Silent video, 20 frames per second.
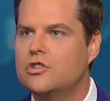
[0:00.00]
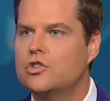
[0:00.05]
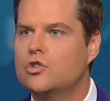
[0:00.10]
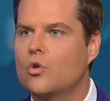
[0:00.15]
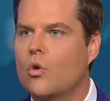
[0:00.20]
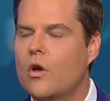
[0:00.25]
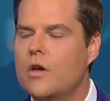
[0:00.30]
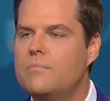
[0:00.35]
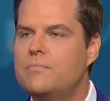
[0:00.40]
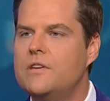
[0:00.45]

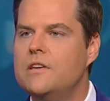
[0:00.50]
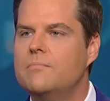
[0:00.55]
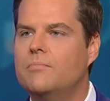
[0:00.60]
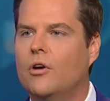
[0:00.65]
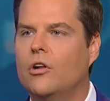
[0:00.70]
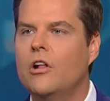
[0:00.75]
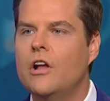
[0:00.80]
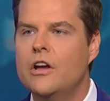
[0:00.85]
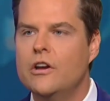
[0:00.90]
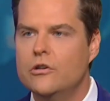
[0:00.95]
destroy
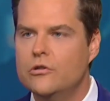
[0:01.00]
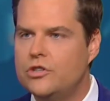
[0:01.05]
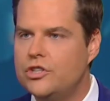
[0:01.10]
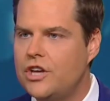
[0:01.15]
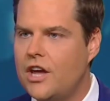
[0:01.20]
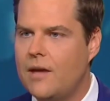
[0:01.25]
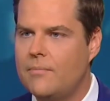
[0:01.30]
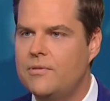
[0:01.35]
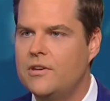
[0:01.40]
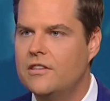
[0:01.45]
people who
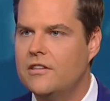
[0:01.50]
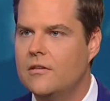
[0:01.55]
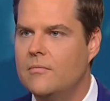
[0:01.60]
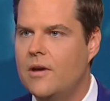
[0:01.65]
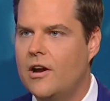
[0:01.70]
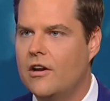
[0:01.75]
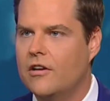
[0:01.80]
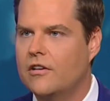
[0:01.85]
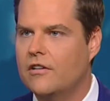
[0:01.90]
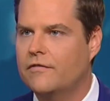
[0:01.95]
champion the
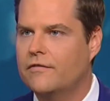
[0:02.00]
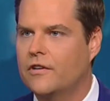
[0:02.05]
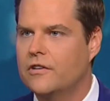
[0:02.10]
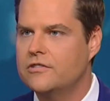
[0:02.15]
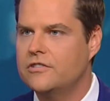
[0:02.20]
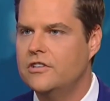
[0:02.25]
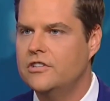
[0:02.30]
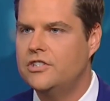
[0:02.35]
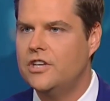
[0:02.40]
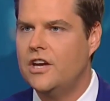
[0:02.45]
America First